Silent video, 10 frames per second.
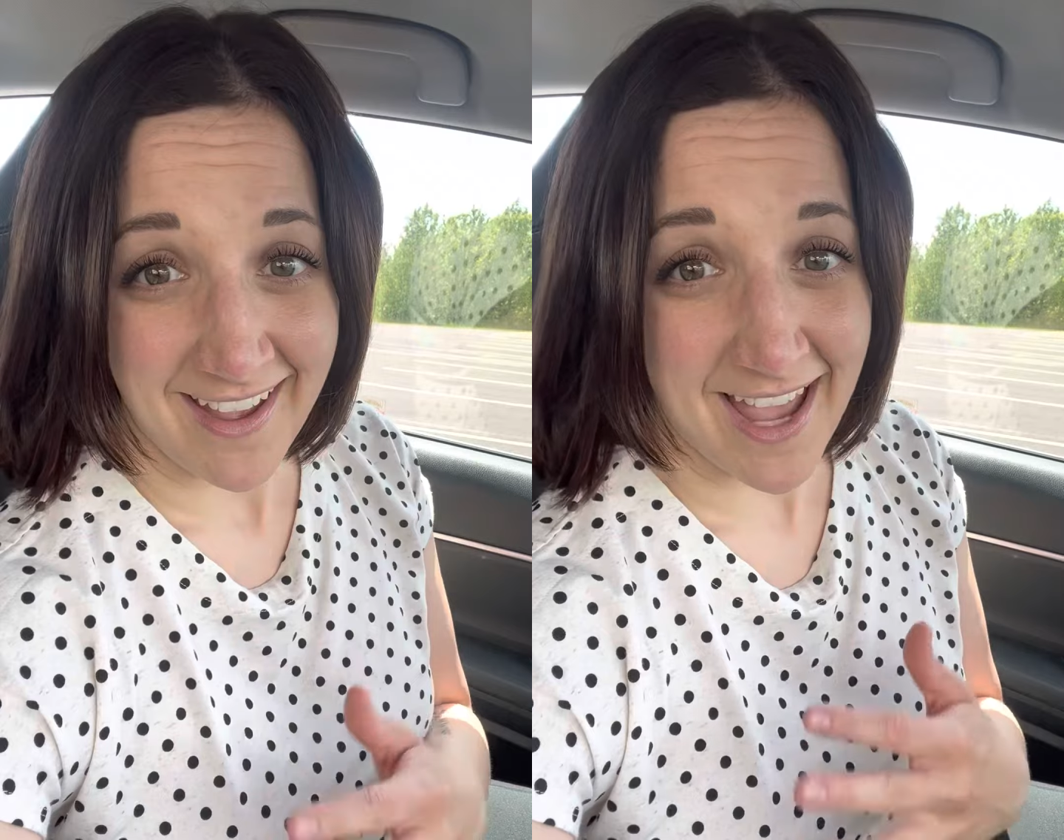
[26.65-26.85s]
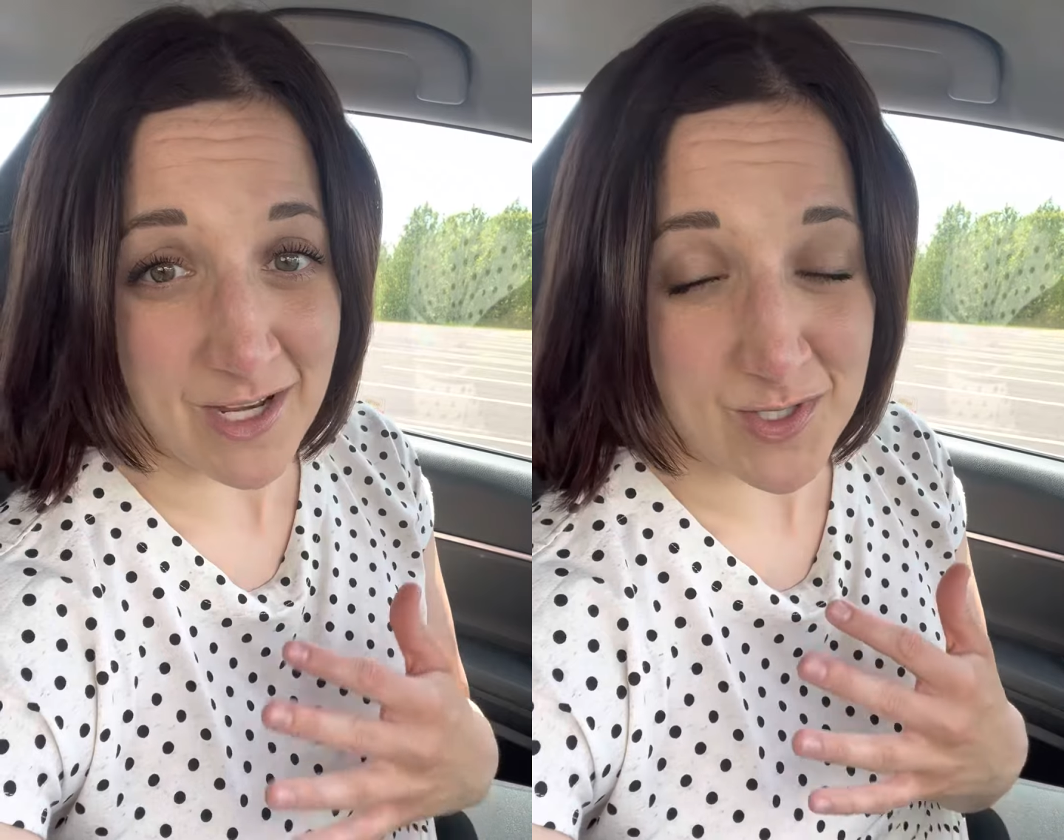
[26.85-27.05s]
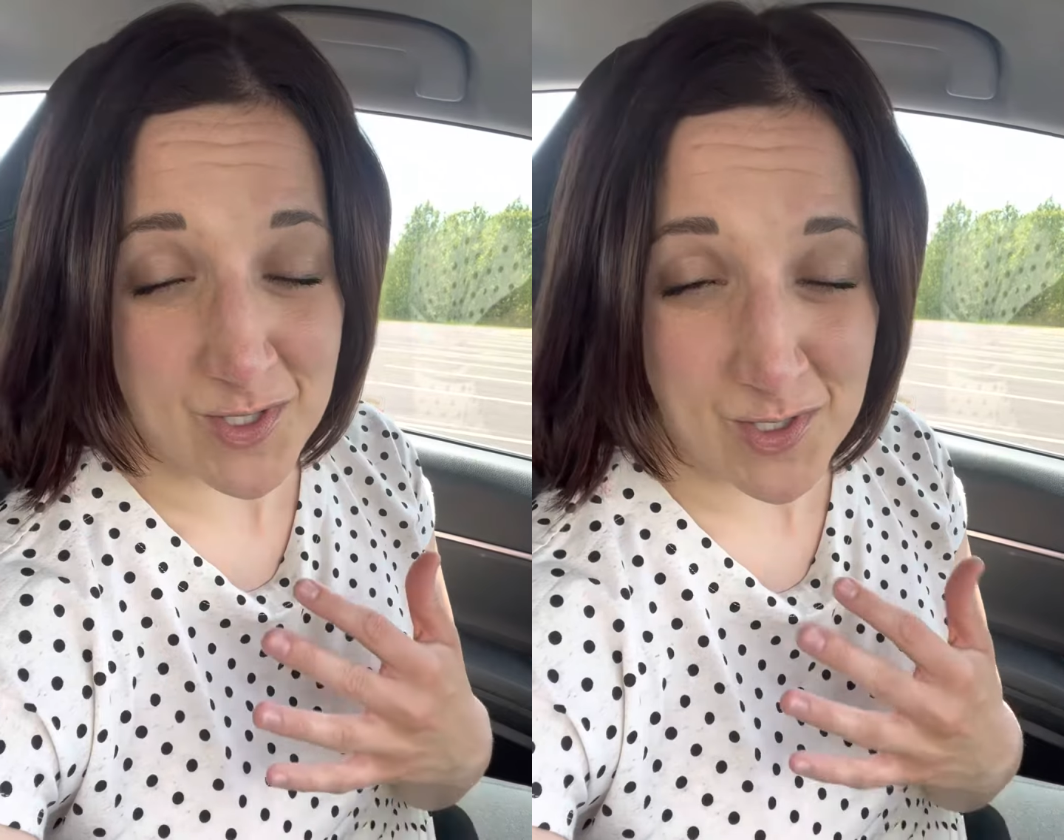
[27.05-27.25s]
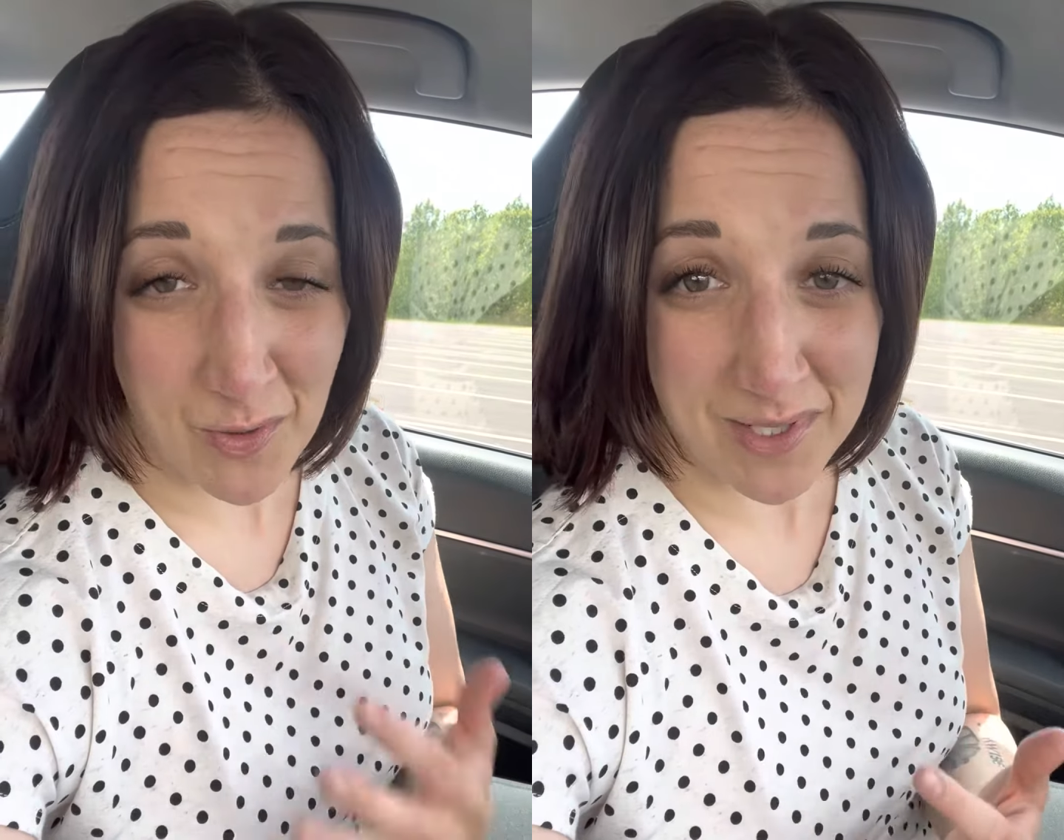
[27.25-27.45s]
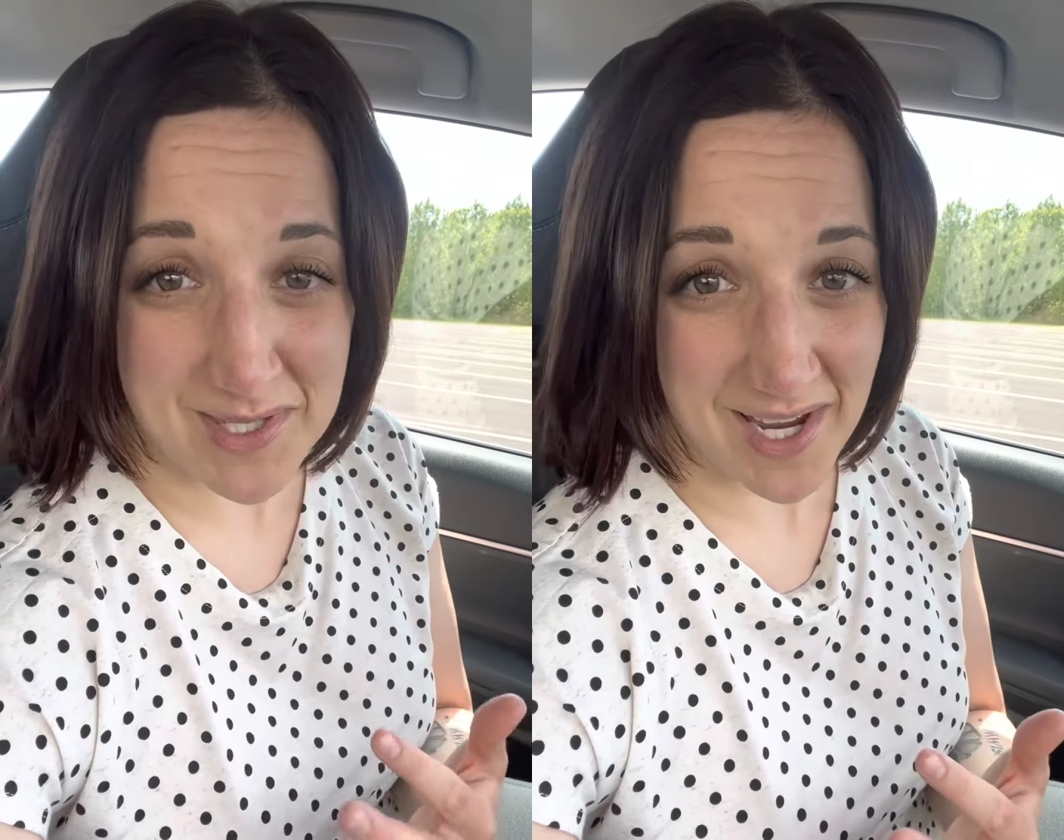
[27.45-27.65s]
and it's so
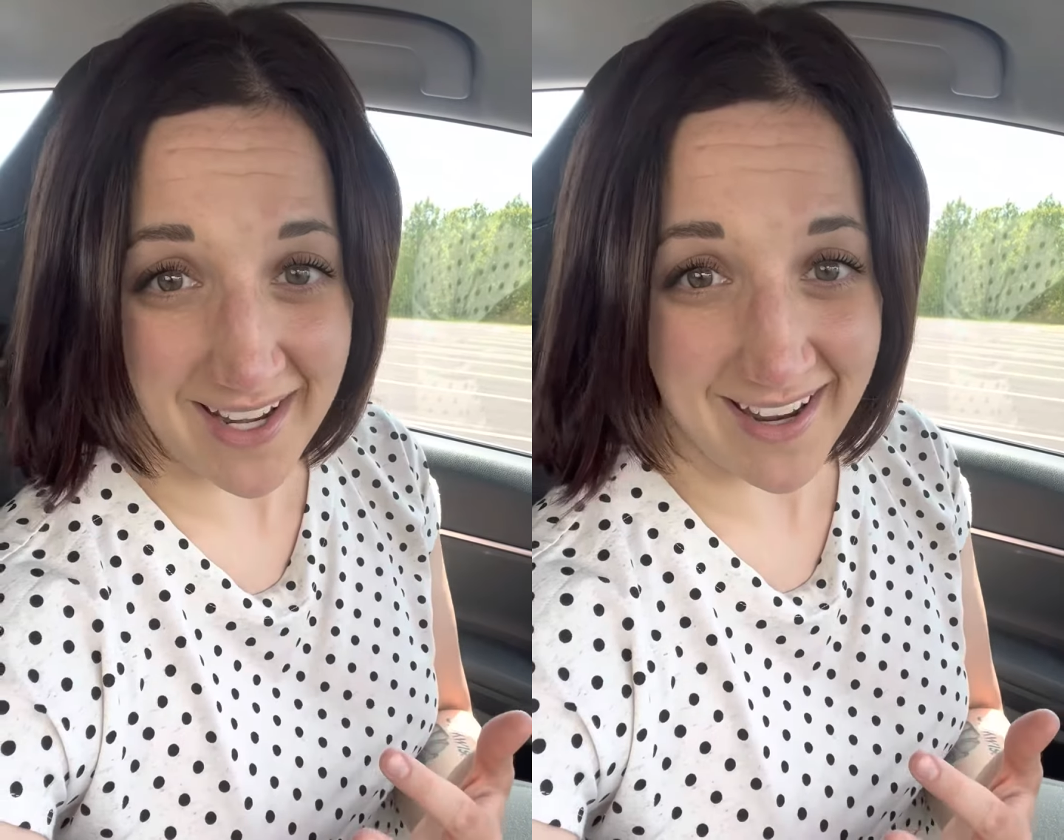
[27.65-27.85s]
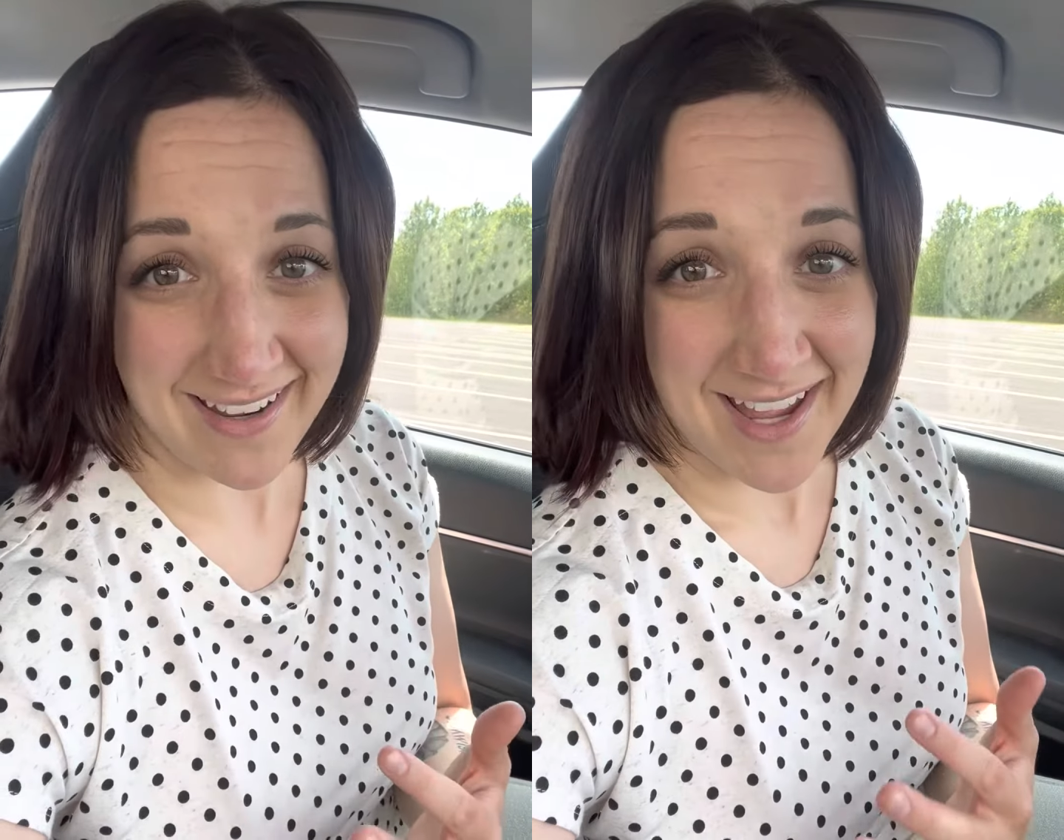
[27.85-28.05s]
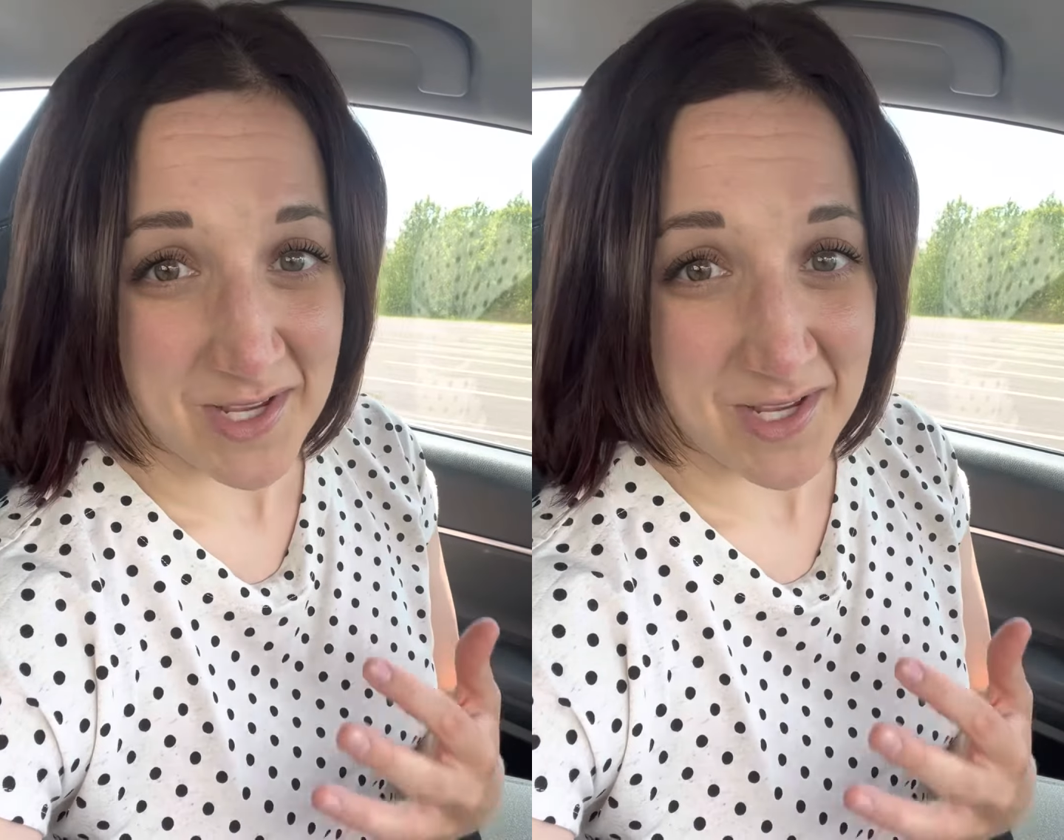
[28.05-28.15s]
exciting